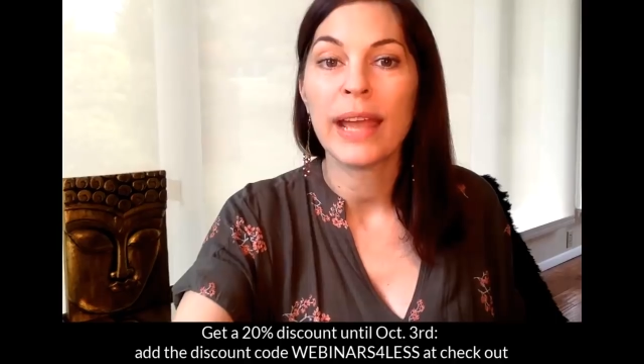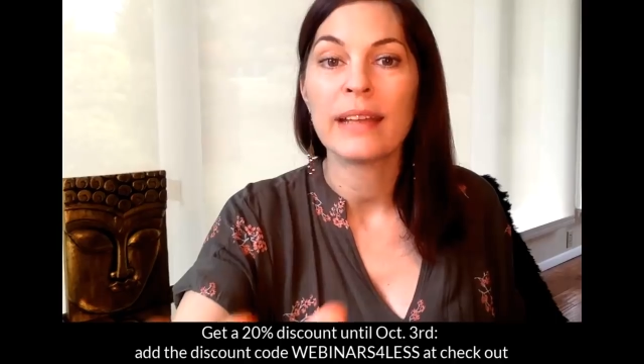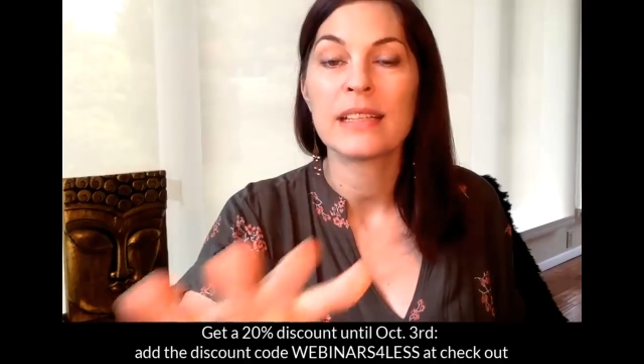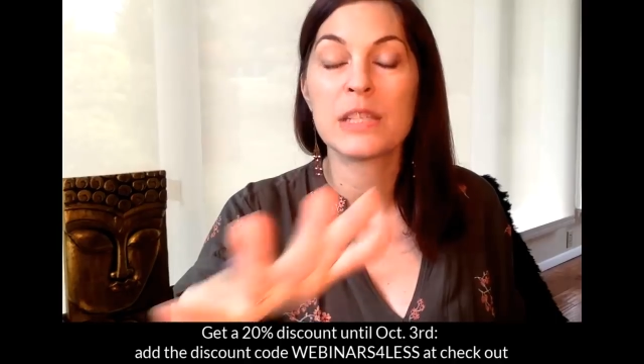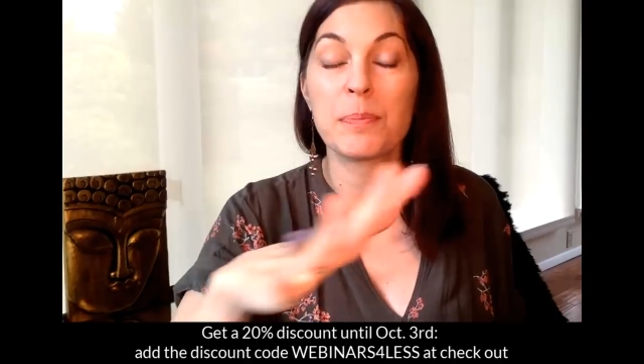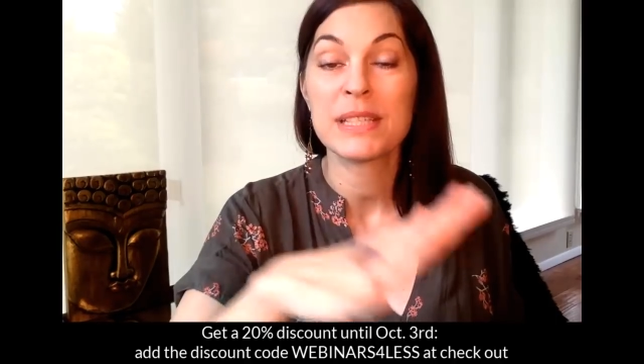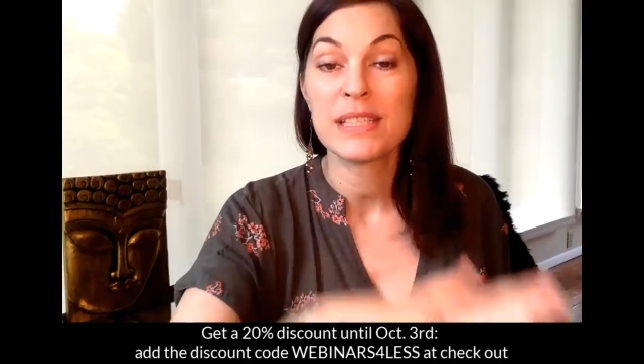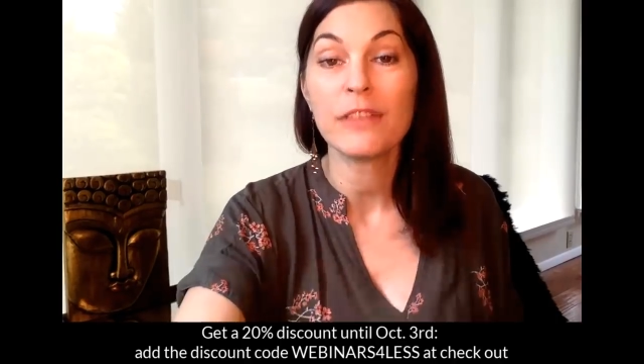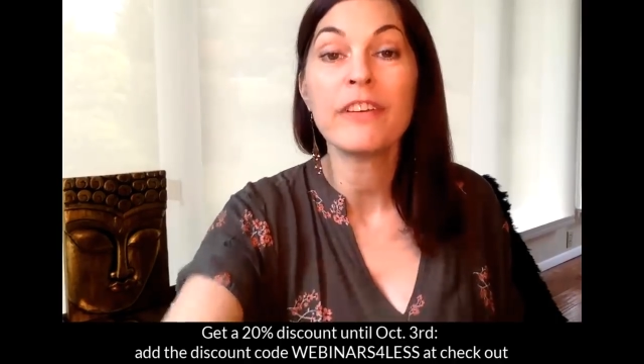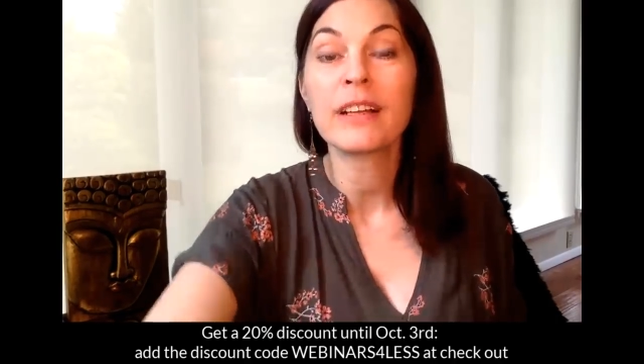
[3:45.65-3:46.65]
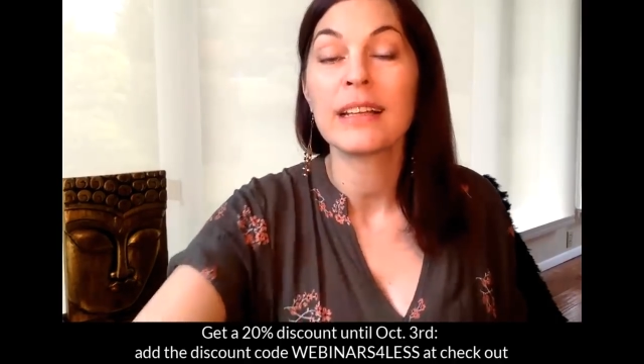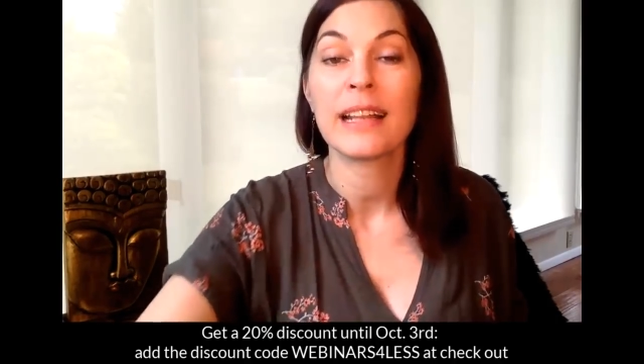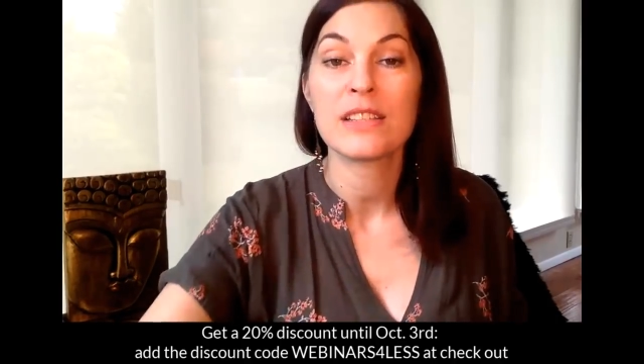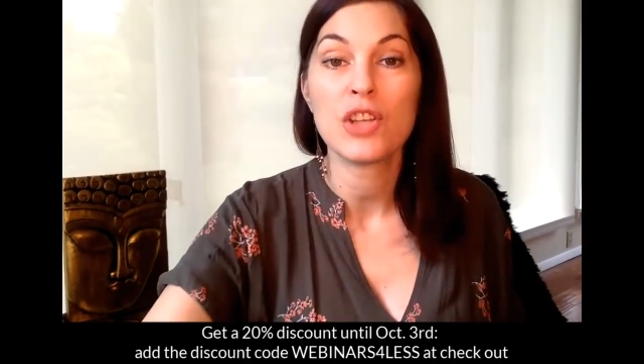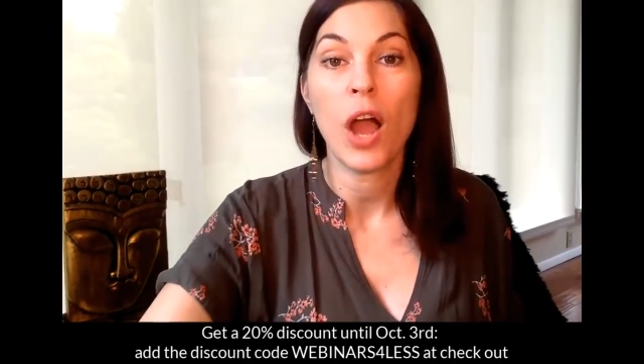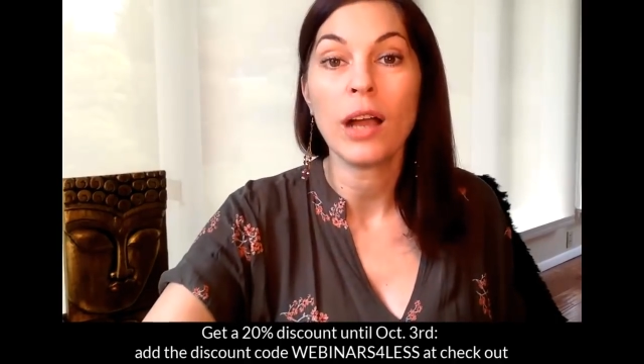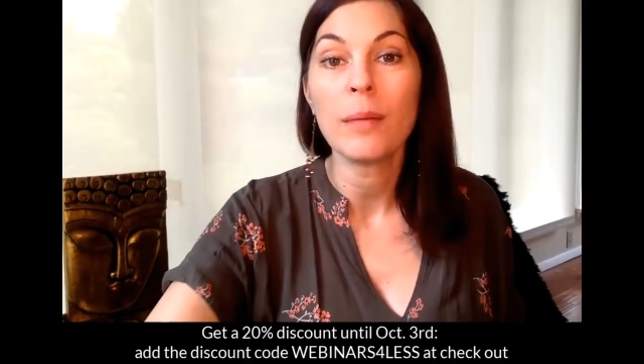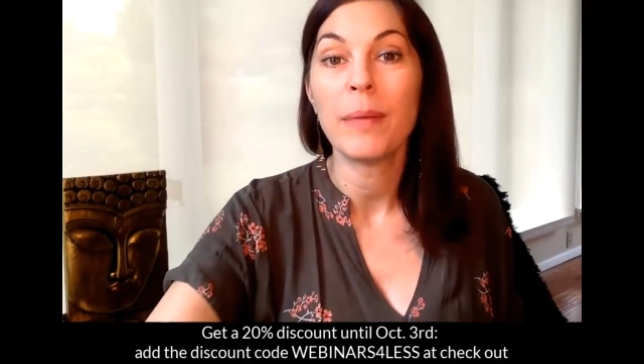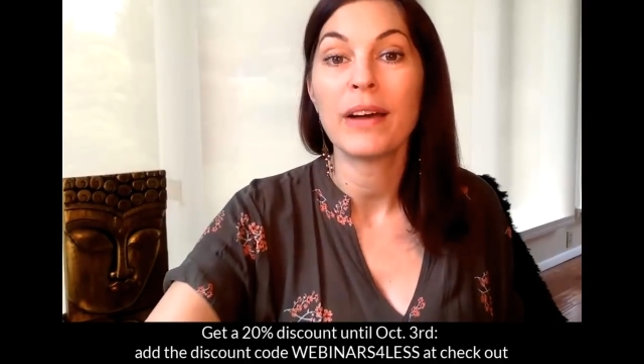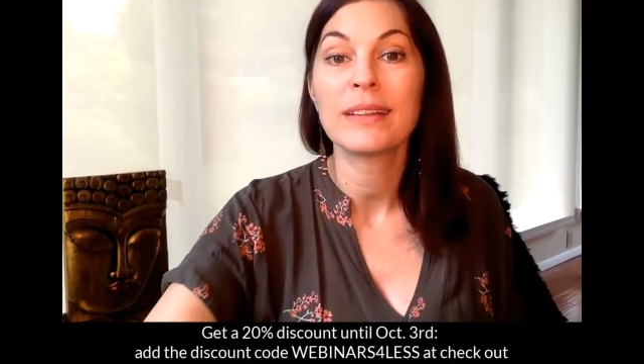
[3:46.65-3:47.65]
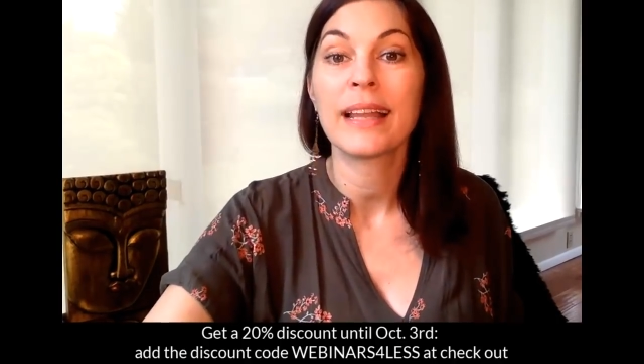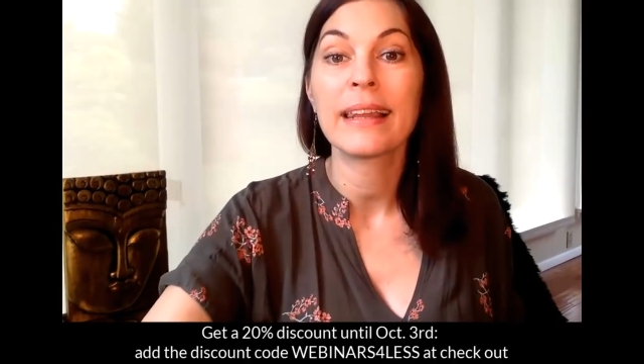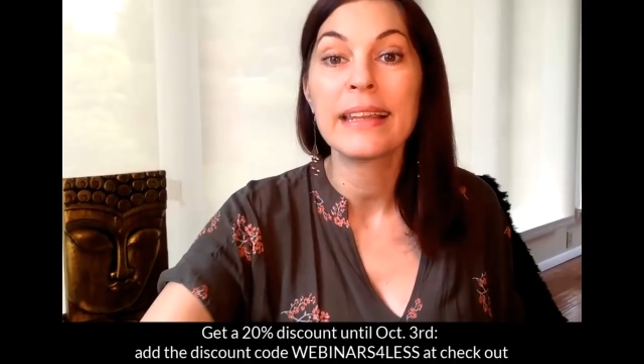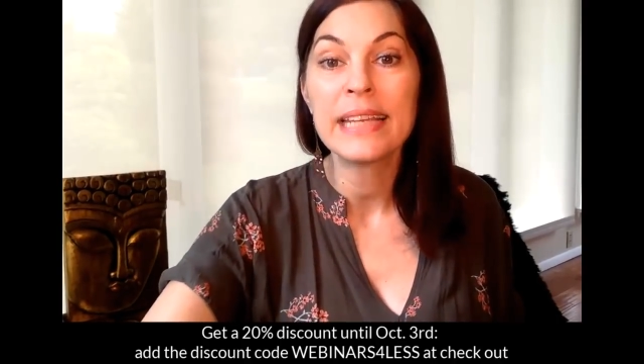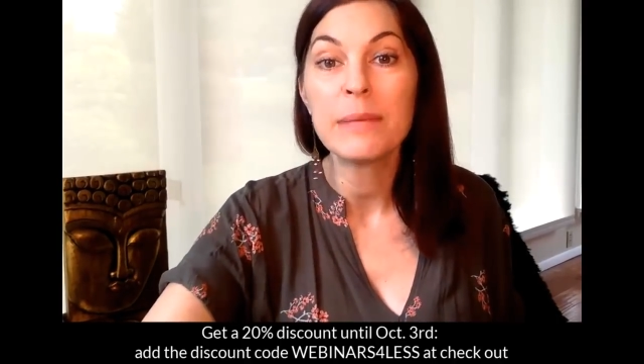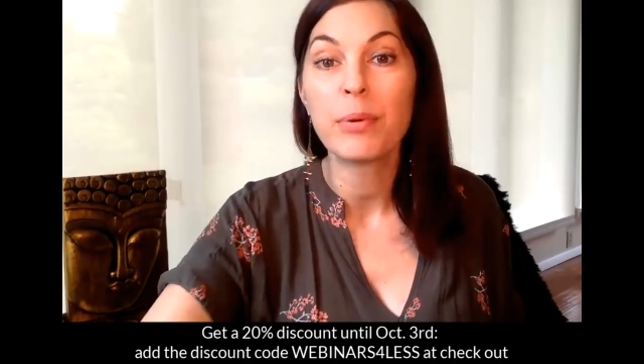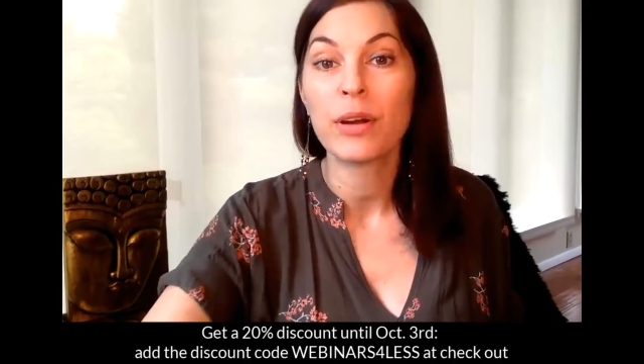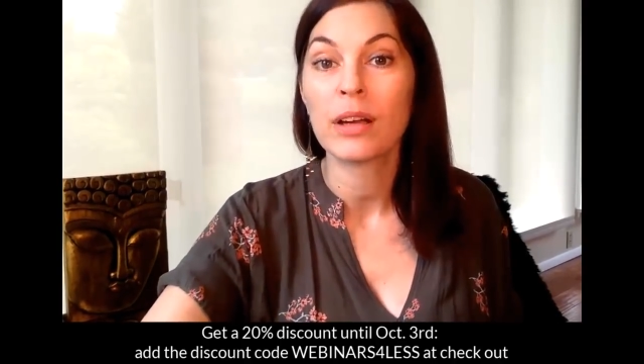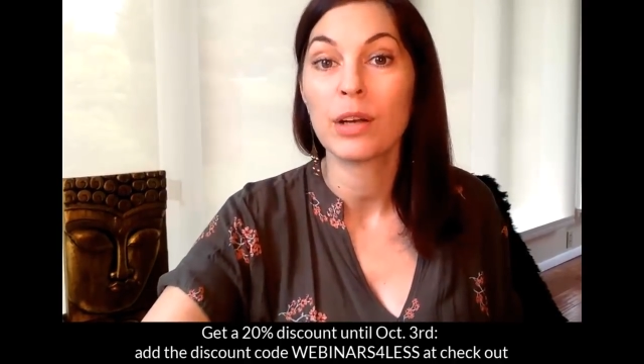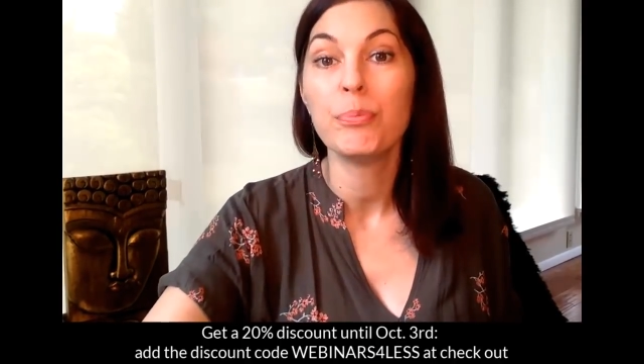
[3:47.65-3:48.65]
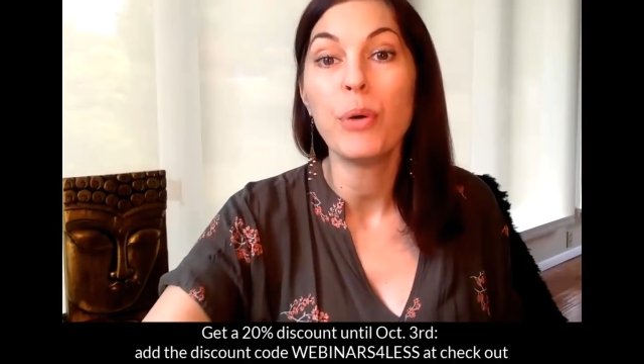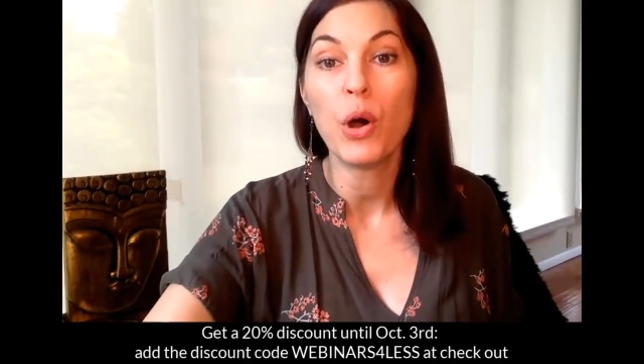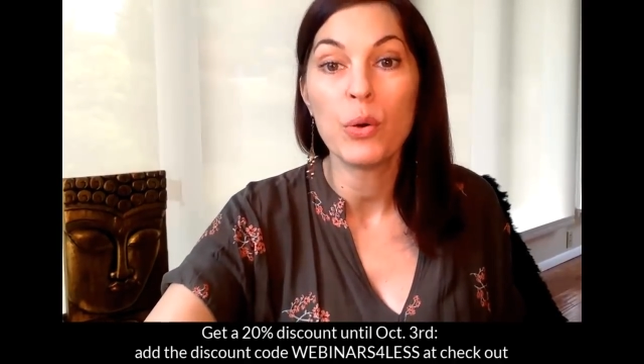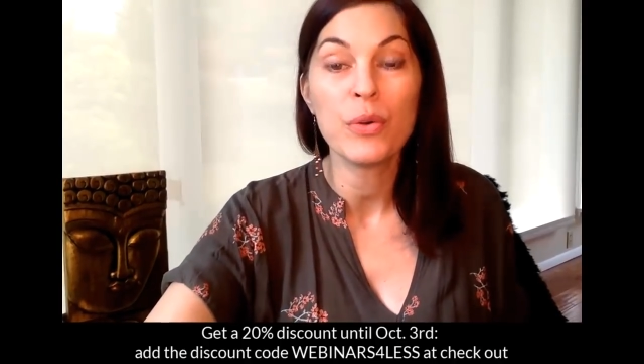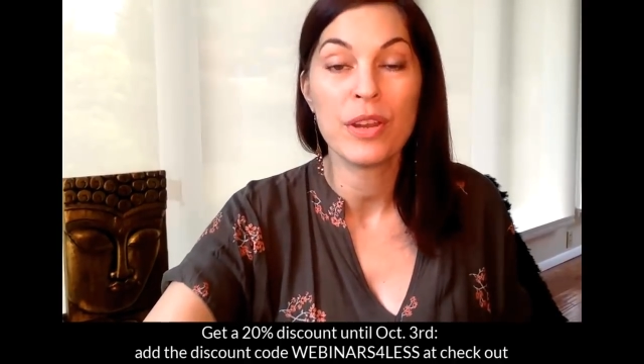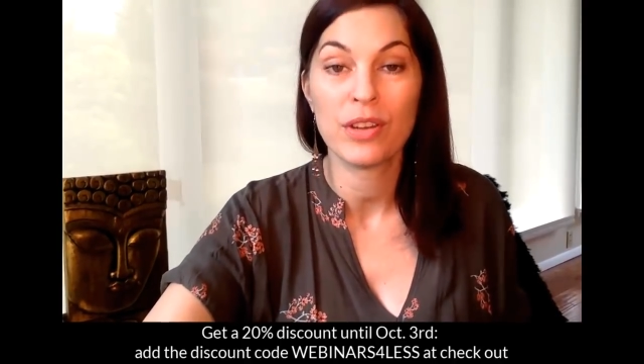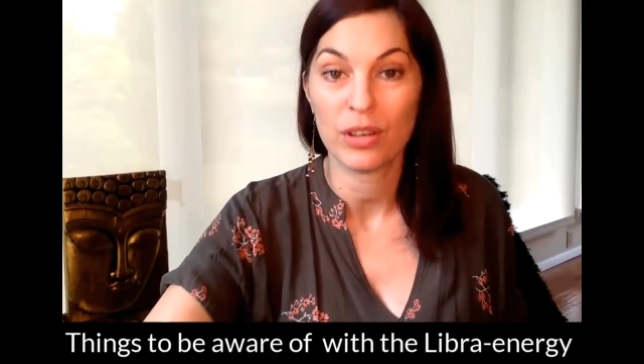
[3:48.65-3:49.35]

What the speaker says: and specifically let's talk about the Libra component